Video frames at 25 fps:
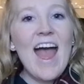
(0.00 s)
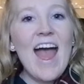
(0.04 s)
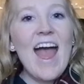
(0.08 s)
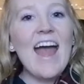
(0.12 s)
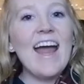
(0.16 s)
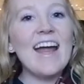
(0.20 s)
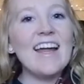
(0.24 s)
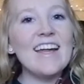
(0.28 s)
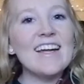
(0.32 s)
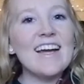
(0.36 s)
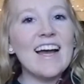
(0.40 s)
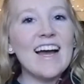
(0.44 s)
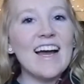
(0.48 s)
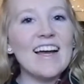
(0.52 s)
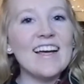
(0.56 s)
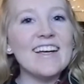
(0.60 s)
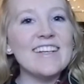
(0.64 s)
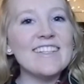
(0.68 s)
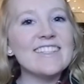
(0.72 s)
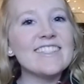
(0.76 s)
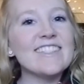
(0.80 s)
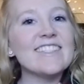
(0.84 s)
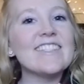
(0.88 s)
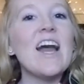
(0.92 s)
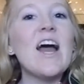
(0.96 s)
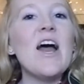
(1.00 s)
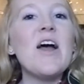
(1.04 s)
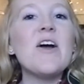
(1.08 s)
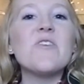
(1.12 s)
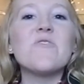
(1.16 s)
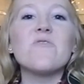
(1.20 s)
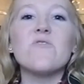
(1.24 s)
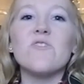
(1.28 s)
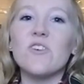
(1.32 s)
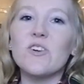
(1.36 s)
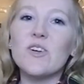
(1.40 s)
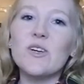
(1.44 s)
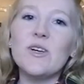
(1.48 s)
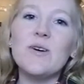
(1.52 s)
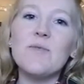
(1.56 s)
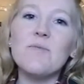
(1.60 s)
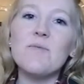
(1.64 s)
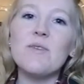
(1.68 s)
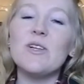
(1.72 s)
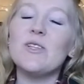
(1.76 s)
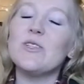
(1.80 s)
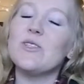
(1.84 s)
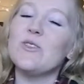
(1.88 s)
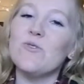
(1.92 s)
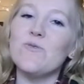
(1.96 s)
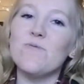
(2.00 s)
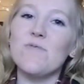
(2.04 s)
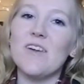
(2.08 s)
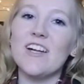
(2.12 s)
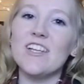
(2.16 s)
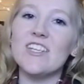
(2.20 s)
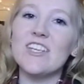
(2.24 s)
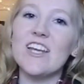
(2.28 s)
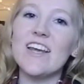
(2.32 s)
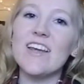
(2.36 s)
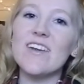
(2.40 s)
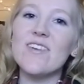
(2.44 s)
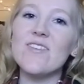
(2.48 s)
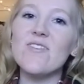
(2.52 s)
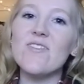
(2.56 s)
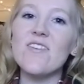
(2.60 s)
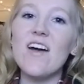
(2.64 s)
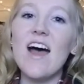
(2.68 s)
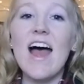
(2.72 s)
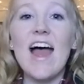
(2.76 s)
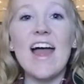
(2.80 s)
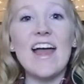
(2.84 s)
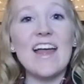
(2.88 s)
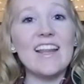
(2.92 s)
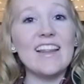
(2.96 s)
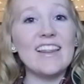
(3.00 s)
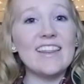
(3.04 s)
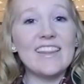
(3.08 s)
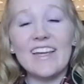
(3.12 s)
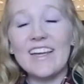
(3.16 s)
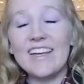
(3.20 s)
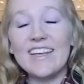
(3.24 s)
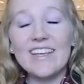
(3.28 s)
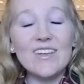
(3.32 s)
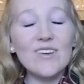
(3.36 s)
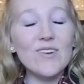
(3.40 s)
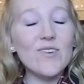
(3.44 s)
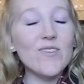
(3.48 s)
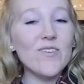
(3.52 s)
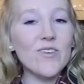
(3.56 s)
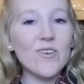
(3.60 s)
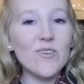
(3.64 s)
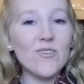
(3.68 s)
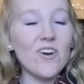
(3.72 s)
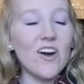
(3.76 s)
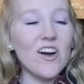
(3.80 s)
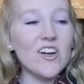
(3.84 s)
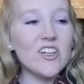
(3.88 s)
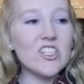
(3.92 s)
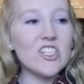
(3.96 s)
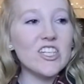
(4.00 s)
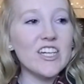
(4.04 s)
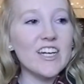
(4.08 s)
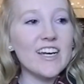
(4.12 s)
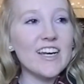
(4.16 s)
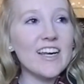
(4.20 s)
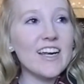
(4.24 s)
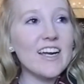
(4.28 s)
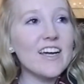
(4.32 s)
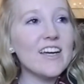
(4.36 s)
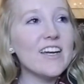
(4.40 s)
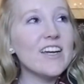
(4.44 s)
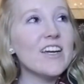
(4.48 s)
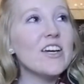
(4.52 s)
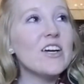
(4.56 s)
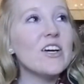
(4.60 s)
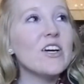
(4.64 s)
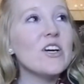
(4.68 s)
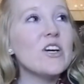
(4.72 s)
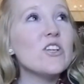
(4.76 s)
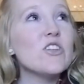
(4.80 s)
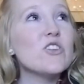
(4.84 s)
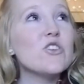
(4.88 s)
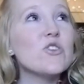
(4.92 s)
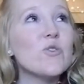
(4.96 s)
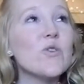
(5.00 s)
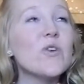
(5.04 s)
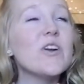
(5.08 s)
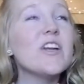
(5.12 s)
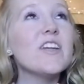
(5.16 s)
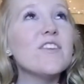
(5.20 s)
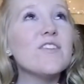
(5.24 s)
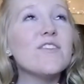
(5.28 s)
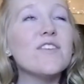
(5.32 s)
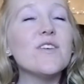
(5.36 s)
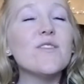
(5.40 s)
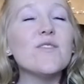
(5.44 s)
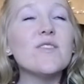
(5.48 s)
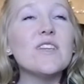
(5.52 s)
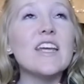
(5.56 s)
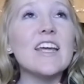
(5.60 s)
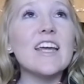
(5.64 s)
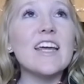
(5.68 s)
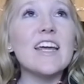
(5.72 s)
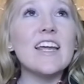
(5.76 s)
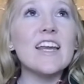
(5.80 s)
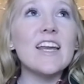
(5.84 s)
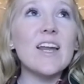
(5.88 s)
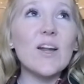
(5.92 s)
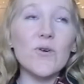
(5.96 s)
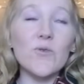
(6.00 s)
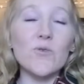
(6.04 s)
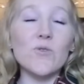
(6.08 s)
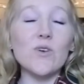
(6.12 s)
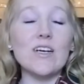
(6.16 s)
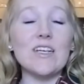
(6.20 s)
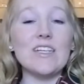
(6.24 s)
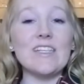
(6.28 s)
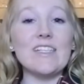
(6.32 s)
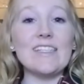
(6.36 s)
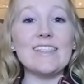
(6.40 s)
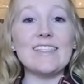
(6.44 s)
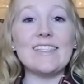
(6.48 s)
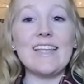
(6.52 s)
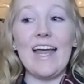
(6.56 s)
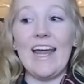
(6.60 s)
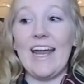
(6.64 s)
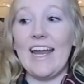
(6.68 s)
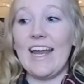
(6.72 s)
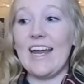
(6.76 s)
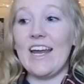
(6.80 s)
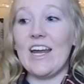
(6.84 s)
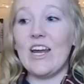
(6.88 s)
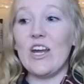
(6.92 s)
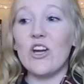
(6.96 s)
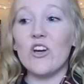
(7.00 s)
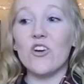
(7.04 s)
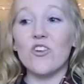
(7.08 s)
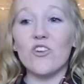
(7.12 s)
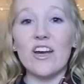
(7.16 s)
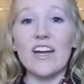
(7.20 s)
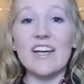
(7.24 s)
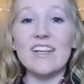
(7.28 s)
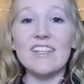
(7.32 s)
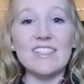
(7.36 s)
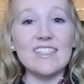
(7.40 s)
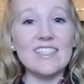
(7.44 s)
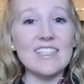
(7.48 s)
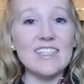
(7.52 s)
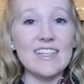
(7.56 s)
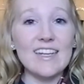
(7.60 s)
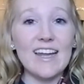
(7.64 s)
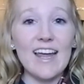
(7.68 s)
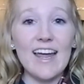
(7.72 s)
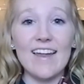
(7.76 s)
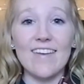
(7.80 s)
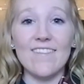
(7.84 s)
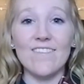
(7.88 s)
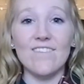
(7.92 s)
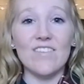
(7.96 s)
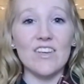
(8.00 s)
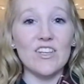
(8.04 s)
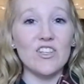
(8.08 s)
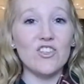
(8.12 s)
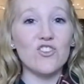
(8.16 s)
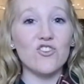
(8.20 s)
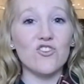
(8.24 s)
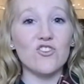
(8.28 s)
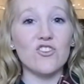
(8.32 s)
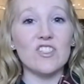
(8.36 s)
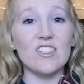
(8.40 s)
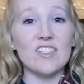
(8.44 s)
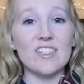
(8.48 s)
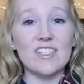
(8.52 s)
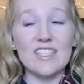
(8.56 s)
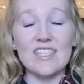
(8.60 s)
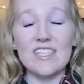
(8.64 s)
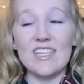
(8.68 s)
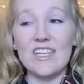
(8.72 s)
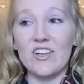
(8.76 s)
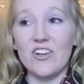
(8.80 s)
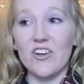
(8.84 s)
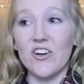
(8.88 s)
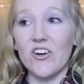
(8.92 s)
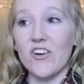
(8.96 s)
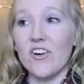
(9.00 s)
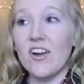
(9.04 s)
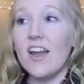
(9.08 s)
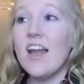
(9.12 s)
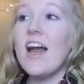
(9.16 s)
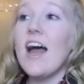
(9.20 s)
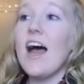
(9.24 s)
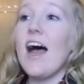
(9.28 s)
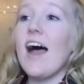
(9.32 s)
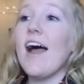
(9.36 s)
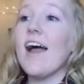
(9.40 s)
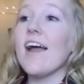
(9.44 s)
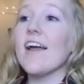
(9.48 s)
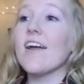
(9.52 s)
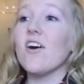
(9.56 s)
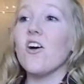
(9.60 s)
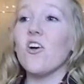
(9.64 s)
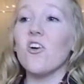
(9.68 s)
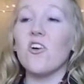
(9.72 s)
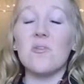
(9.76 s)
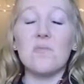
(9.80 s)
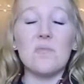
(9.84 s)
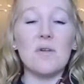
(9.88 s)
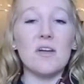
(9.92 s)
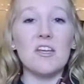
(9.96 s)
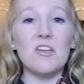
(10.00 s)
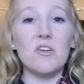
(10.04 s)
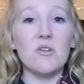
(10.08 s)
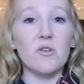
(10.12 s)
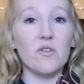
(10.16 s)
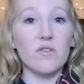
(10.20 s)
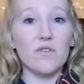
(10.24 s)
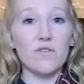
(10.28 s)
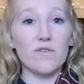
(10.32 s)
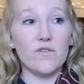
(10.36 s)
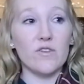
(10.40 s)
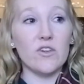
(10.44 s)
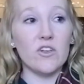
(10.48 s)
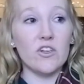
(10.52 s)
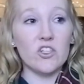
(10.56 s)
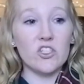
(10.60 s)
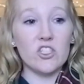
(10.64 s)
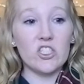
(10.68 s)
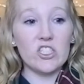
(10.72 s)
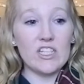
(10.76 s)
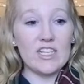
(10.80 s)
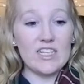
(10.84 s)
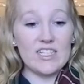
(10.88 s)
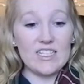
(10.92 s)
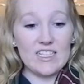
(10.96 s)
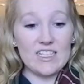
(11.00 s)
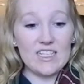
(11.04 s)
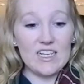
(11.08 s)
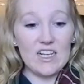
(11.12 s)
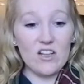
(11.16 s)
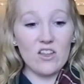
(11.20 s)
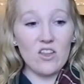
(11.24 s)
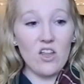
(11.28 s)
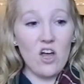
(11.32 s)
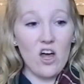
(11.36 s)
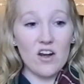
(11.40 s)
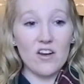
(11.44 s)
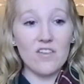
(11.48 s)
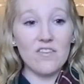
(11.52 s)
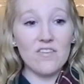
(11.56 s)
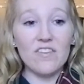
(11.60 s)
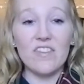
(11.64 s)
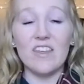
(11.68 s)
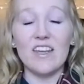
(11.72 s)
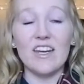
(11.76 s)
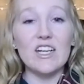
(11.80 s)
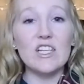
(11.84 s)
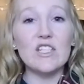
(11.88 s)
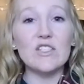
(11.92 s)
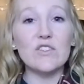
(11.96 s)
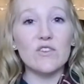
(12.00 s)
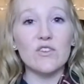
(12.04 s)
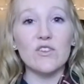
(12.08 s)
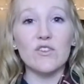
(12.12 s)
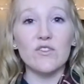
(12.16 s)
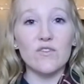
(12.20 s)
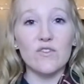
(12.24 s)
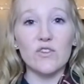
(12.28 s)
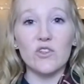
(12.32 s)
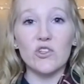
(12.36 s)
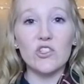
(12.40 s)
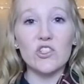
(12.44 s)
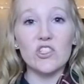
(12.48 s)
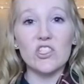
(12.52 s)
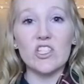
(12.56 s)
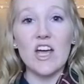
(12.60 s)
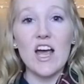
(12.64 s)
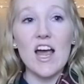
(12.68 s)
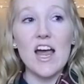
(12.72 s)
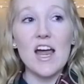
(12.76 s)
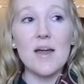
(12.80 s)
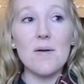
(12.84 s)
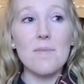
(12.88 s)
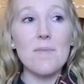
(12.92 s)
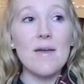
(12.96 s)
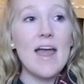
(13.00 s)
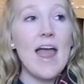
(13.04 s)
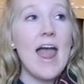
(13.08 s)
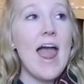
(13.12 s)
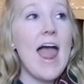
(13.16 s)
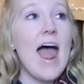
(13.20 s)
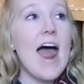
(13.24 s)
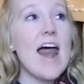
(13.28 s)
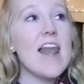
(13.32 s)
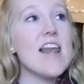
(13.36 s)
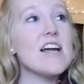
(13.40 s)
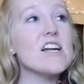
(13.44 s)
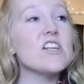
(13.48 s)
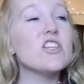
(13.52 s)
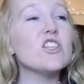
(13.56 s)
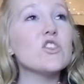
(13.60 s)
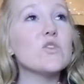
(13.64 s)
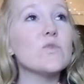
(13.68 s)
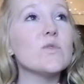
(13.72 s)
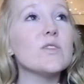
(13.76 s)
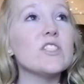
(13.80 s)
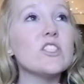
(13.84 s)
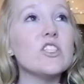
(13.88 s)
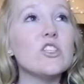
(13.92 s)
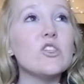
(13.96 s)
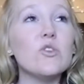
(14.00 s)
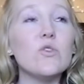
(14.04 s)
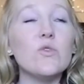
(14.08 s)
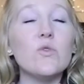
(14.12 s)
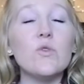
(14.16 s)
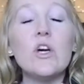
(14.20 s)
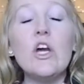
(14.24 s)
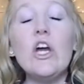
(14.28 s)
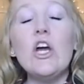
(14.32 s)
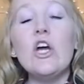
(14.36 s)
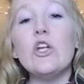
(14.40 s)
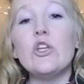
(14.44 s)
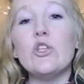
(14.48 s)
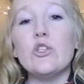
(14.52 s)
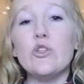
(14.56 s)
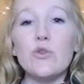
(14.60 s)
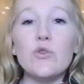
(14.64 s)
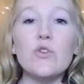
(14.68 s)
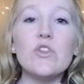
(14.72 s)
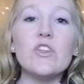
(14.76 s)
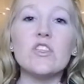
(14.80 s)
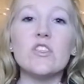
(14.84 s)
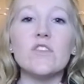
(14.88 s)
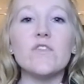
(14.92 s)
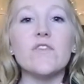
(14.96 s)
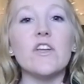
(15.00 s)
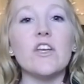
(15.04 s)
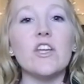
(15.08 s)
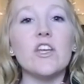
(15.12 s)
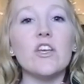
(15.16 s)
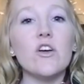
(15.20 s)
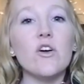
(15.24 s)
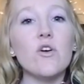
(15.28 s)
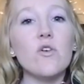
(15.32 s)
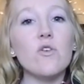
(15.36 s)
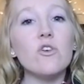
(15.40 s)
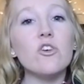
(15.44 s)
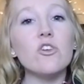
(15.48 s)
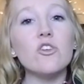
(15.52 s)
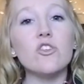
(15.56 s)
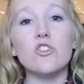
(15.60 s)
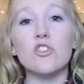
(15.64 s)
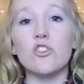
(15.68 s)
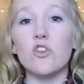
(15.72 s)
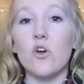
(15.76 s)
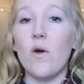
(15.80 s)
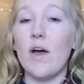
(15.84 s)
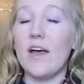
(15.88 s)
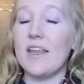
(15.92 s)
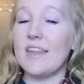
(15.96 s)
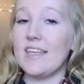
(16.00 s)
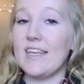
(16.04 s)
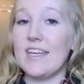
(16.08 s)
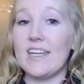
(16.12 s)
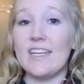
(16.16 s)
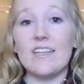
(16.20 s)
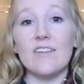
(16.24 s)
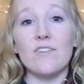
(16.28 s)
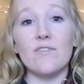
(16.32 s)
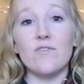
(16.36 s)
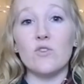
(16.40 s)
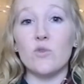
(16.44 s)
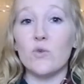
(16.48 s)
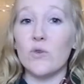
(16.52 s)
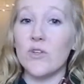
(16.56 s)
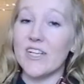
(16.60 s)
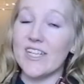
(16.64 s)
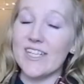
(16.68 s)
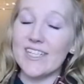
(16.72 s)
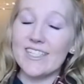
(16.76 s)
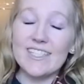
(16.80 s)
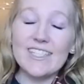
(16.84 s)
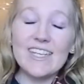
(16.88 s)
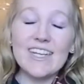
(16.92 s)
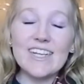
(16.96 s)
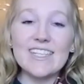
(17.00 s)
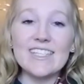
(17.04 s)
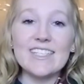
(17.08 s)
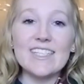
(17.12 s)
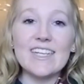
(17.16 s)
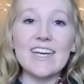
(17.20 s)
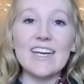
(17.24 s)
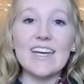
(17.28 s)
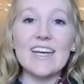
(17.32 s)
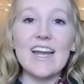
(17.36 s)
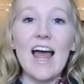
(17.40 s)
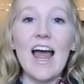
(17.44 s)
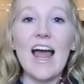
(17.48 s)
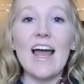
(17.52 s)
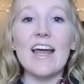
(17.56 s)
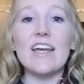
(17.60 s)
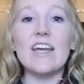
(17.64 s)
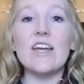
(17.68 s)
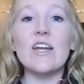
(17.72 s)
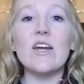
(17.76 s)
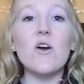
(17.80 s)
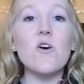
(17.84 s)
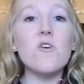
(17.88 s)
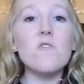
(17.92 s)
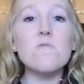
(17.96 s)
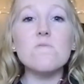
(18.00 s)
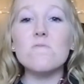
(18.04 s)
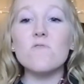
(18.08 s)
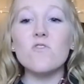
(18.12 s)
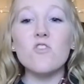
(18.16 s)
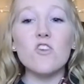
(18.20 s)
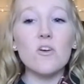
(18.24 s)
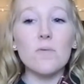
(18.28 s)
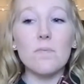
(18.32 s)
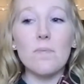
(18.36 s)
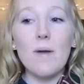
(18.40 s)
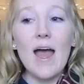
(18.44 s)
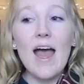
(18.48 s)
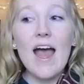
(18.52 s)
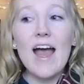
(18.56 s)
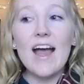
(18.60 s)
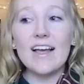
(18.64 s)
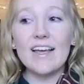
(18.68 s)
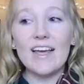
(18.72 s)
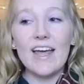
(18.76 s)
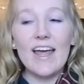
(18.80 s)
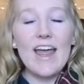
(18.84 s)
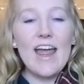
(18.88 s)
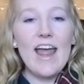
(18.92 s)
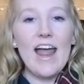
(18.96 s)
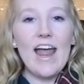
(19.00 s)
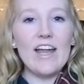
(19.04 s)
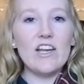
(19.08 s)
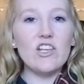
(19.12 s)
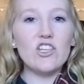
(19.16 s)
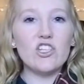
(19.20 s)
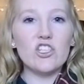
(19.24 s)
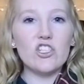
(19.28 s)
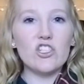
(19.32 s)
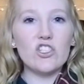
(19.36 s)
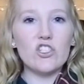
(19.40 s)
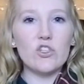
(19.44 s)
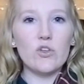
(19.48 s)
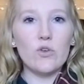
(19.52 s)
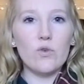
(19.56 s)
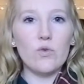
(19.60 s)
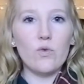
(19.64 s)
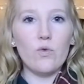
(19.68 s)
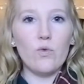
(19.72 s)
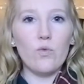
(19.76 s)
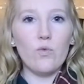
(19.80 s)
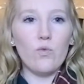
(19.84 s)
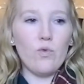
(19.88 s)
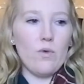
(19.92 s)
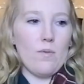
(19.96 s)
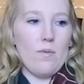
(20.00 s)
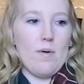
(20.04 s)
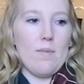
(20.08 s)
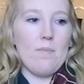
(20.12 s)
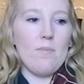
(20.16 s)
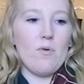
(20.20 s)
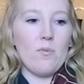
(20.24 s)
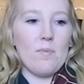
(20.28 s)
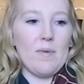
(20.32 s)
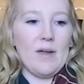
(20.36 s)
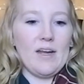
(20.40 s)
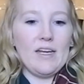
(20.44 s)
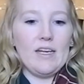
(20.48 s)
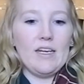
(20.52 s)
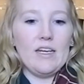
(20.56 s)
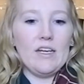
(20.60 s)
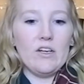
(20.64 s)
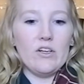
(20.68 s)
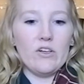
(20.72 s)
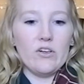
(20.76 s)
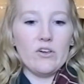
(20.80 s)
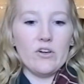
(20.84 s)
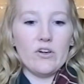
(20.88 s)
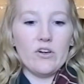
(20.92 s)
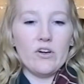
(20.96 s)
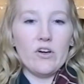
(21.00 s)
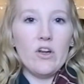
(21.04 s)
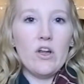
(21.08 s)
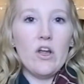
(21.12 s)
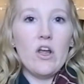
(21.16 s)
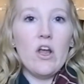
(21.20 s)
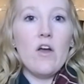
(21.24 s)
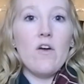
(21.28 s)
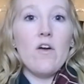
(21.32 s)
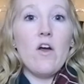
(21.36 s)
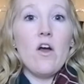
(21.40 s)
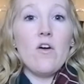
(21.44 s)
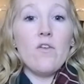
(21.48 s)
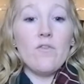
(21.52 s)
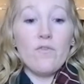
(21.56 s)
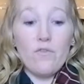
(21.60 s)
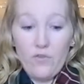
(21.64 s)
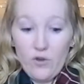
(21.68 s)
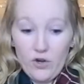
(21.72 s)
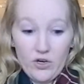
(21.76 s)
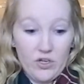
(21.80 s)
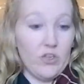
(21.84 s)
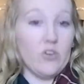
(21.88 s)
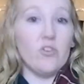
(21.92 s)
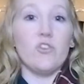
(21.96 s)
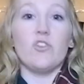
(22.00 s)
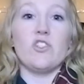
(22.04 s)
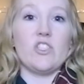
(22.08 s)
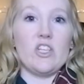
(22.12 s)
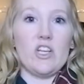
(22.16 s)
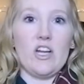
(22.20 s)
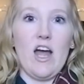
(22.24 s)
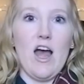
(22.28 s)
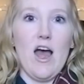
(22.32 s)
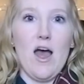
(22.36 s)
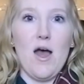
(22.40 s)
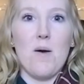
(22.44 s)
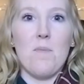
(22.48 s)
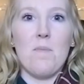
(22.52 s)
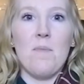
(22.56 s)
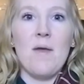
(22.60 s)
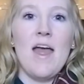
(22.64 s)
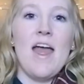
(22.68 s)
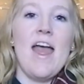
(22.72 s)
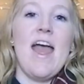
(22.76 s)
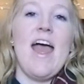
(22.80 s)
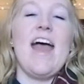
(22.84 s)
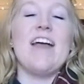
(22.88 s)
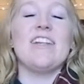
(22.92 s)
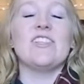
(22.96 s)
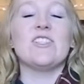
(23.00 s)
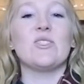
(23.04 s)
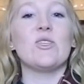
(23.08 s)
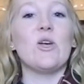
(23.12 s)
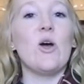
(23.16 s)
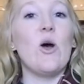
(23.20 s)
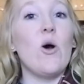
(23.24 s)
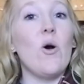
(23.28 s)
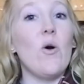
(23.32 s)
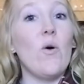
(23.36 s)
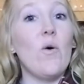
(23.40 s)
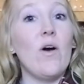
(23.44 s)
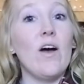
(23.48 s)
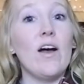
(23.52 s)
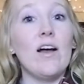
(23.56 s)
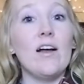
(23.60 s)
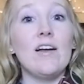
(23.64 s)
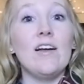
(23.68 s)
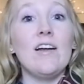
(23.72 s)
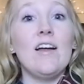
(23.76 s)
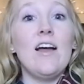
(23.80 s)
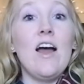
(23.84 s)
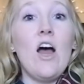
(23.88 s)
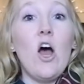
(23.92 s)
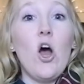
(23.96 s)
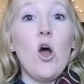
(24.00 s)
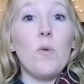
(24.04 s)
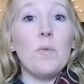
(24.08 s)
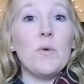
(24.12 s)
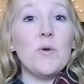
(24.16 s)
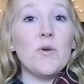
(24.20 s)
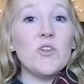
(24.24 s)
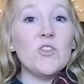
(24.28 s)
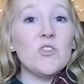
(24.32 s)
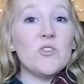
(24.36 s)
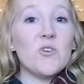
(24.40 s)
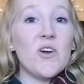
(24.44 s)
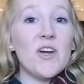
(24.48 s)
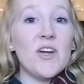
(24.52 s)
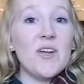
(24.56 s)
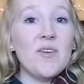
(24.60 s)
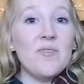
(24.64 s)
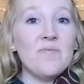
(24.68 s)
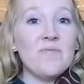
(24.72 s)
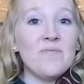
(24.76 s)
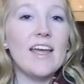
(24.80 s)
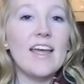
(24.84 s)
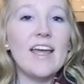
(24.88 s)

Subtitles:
Hey guys, welcome to my channel and thank you for watching. 2015 was a crazy, adventurous year. I call it my year of first. I did a lot of things for the first time and I just want to do this video so at the end of 2016 I can go and look back and just remember my year for years to come. So, hope you enjoy!